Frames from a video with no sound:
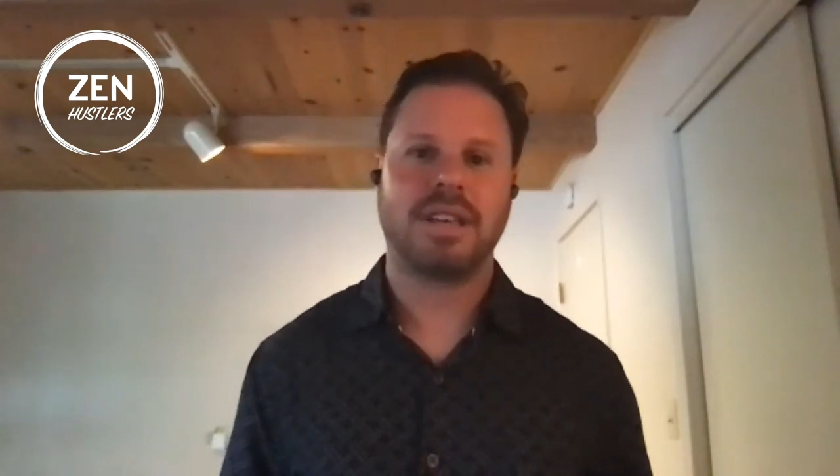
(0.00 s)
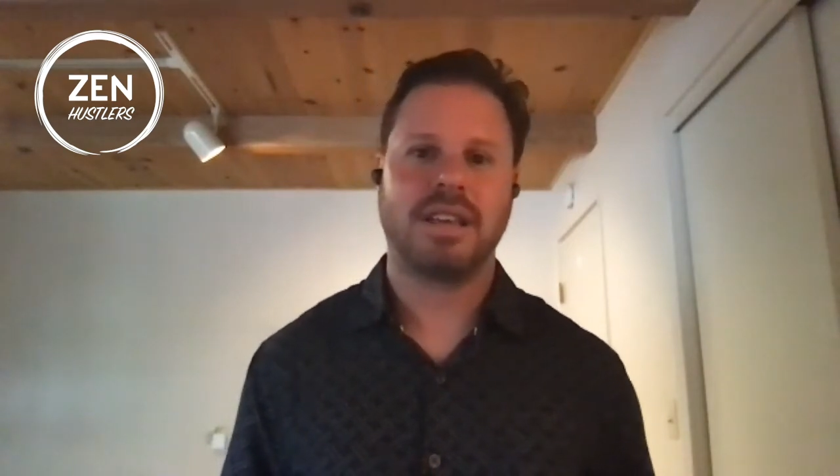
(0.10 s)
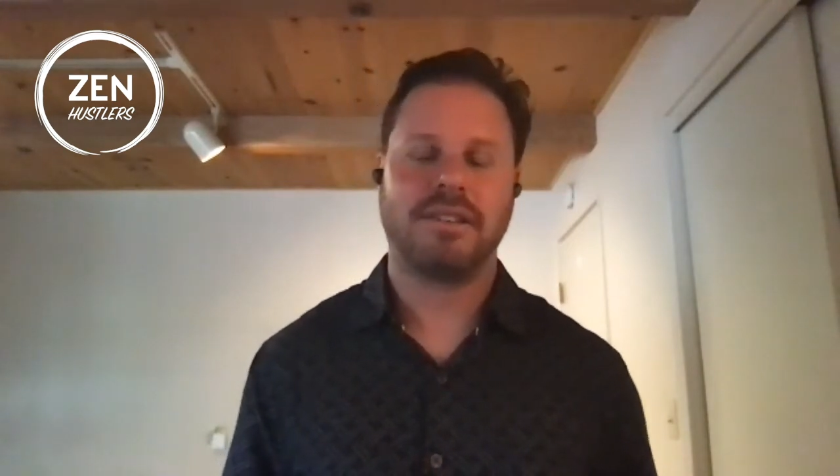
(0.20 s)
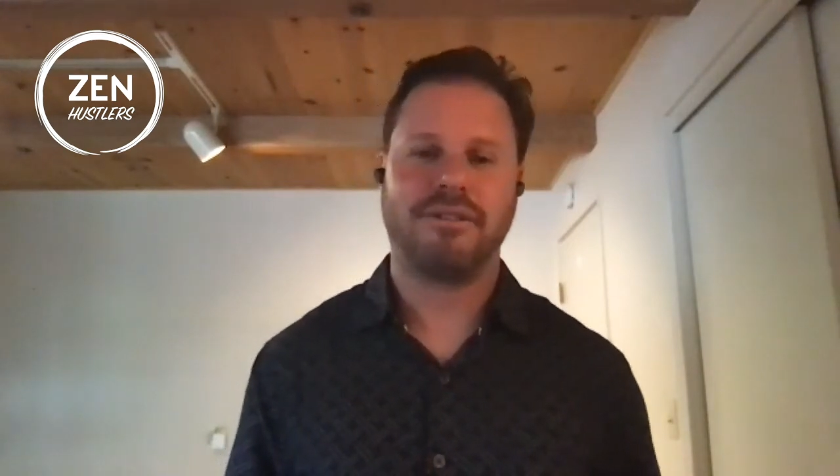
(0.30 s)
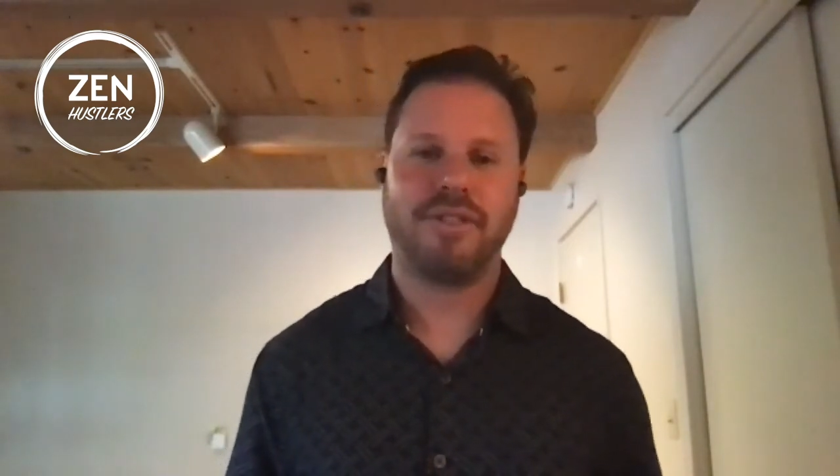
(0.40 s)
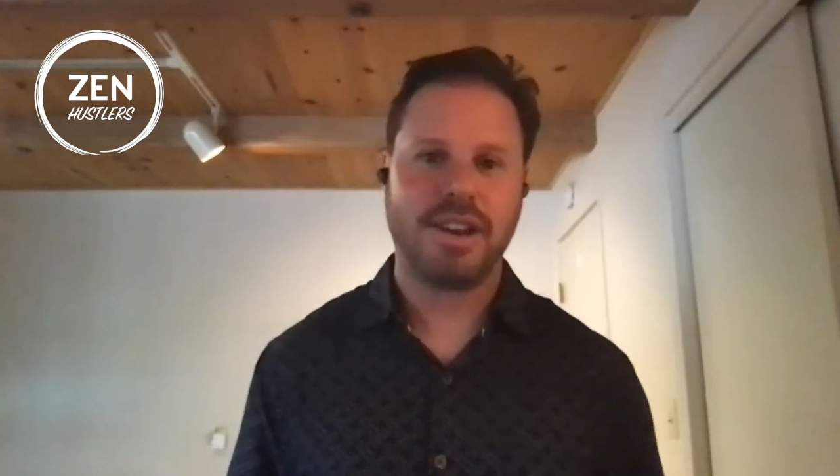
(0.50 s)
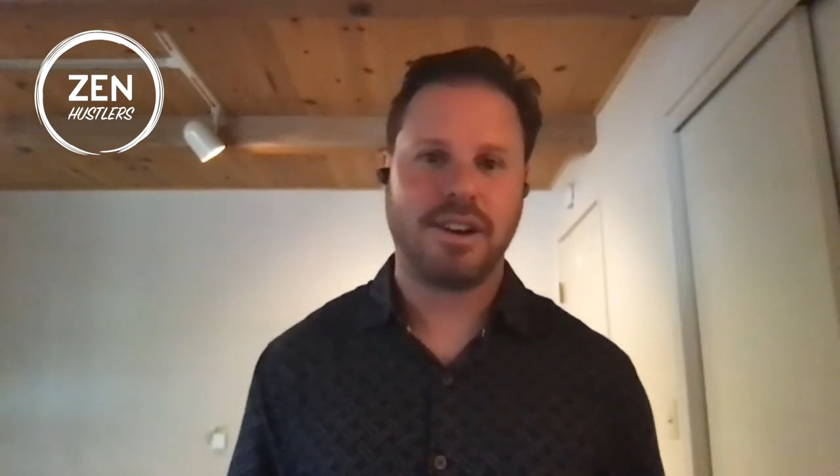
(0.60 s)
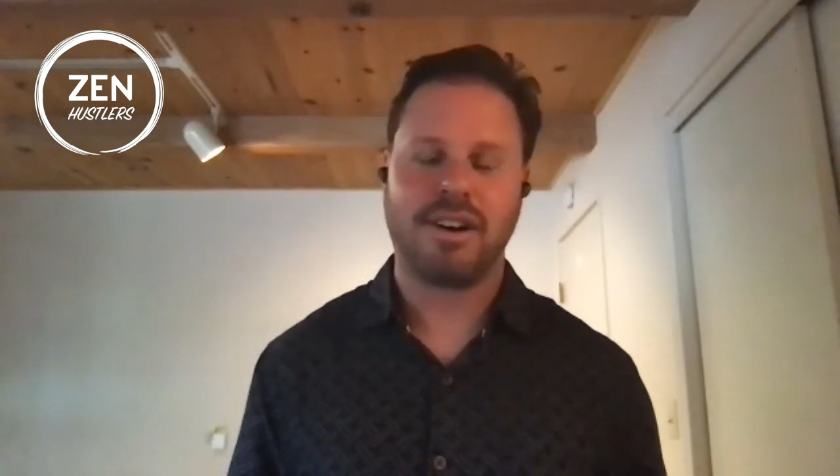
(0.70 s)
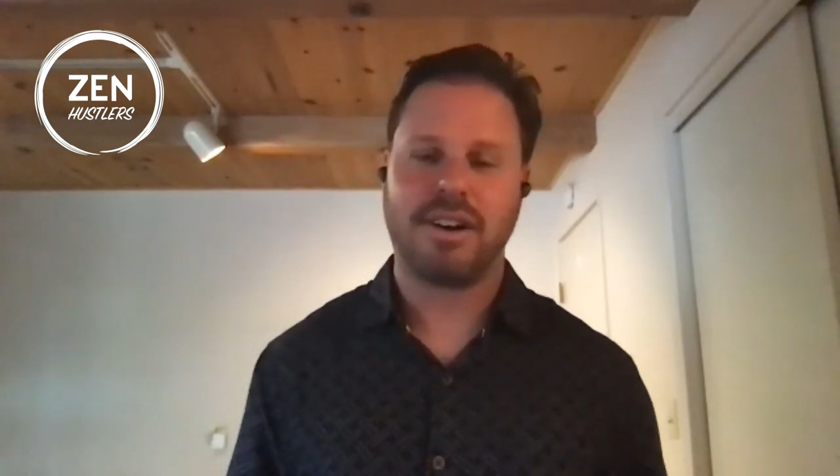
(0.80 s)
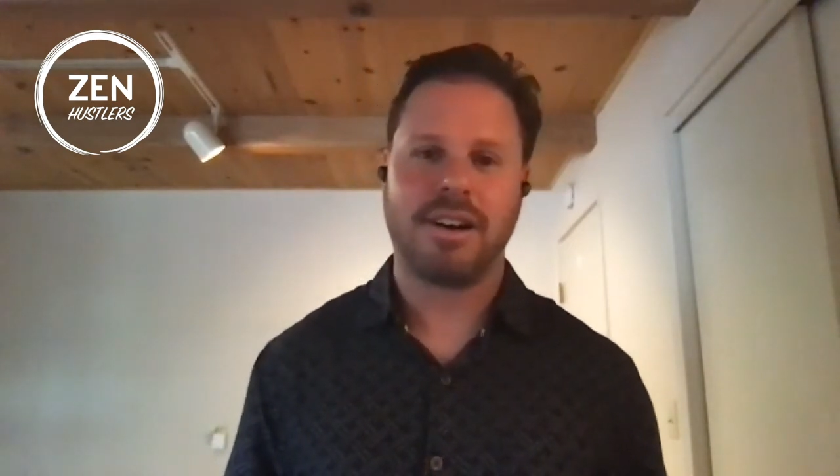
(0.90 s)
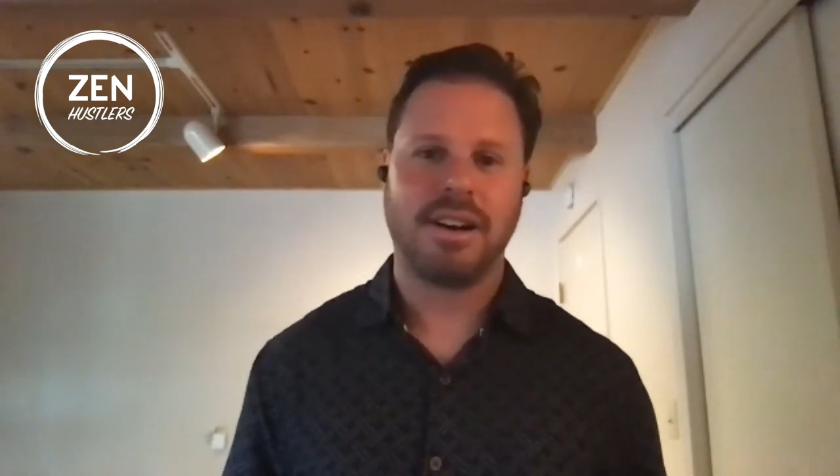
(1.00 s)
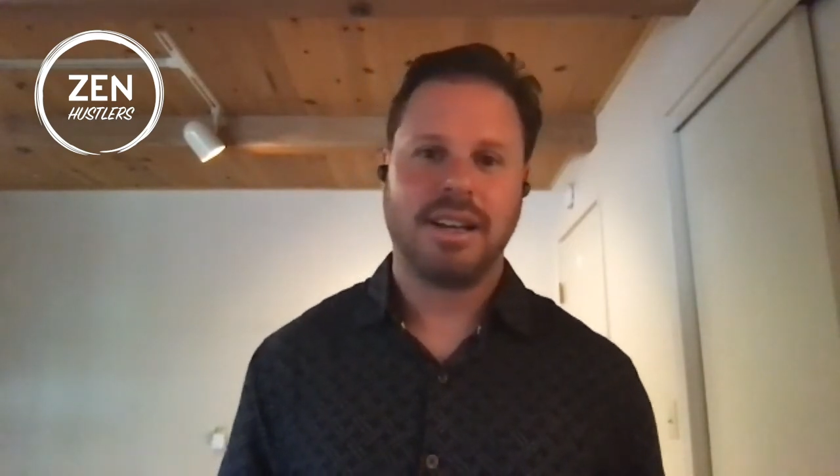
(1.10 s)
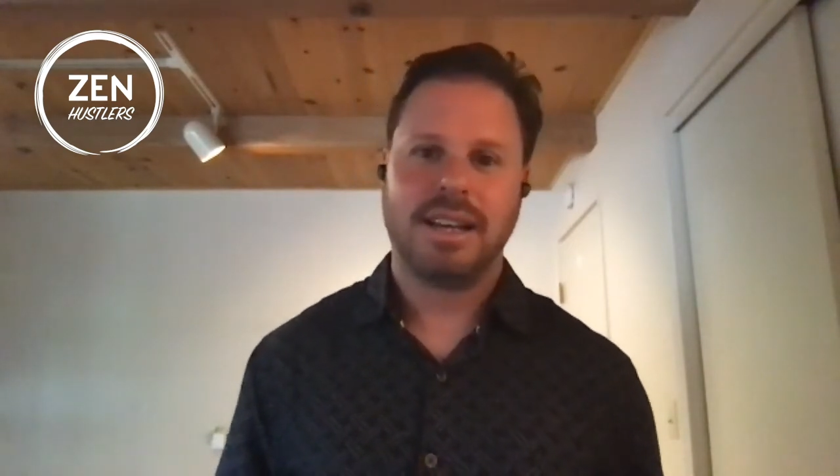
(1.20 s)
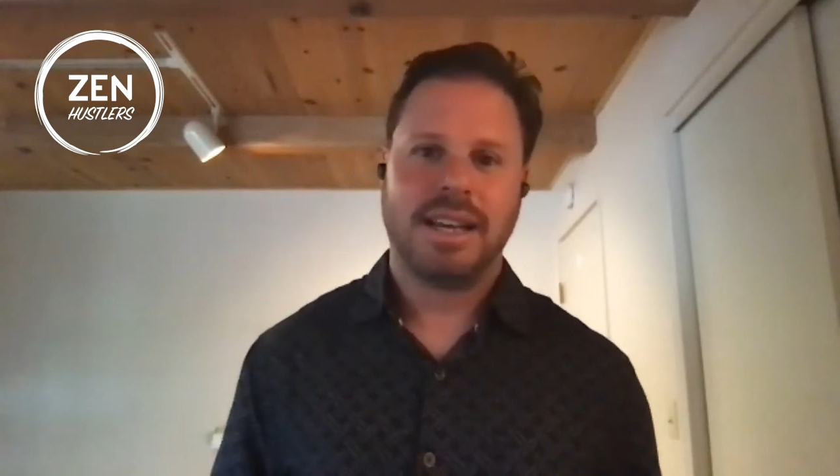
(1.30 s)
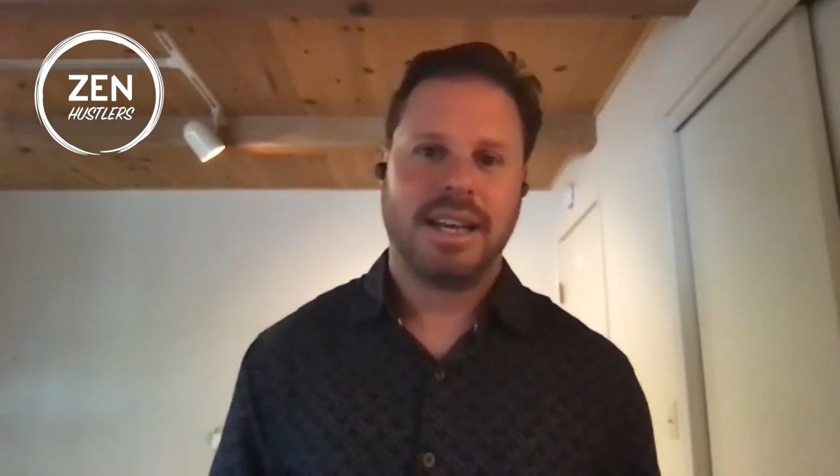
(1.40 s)
I think fear
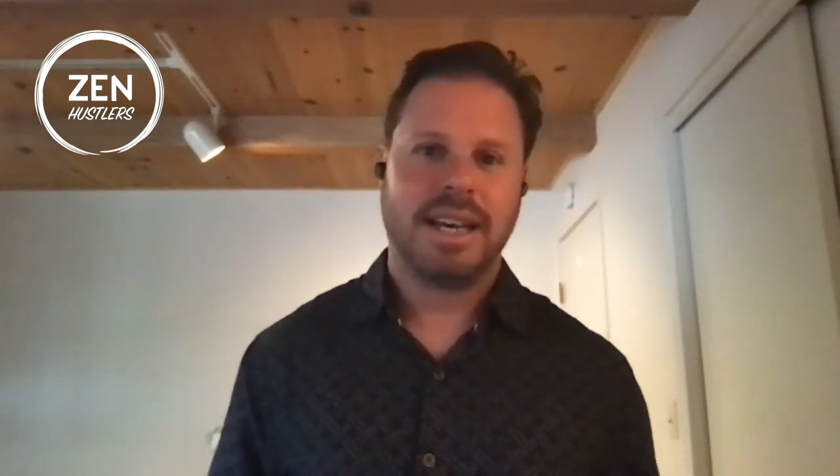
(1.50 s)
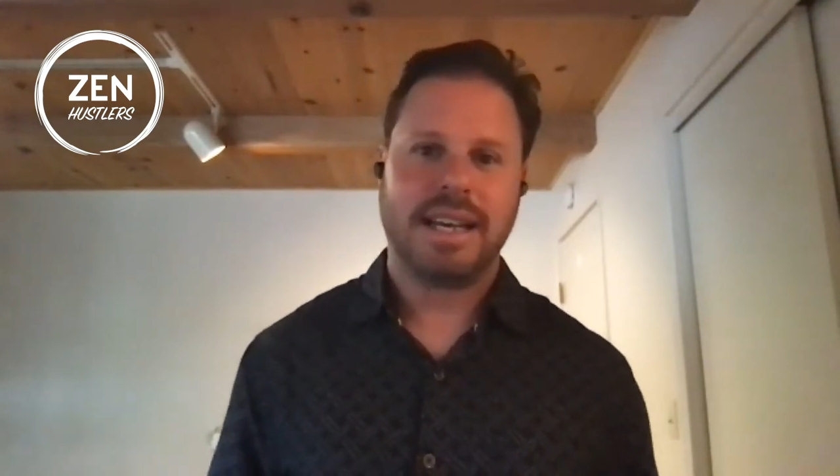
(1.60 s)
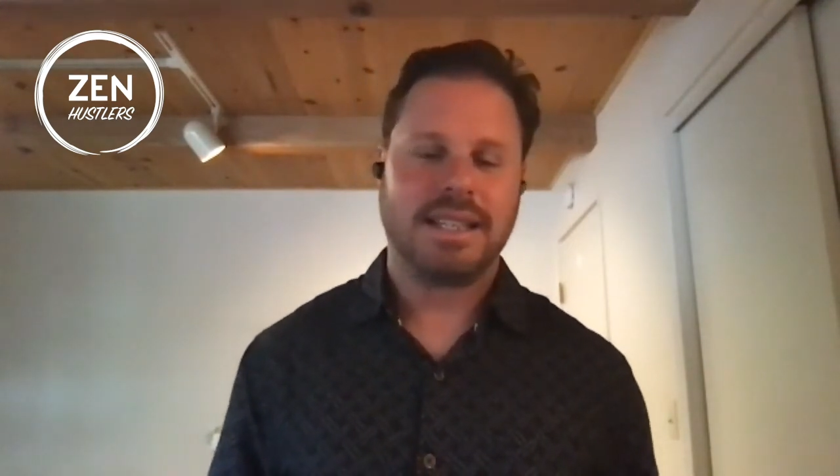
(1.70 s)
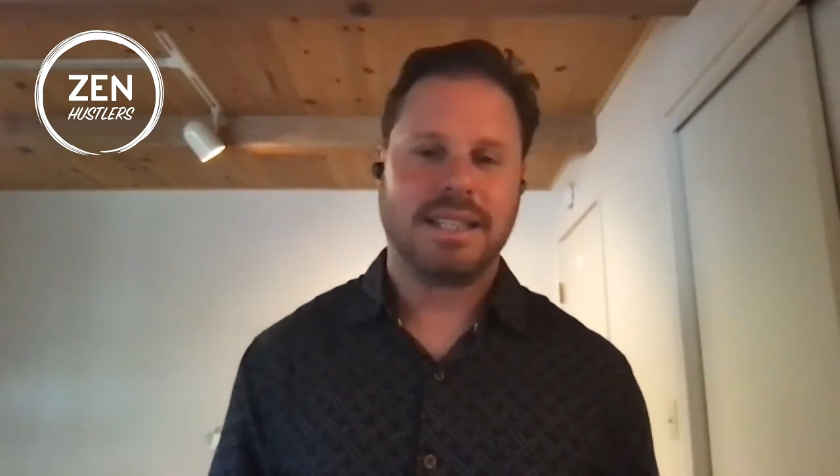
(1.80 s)
has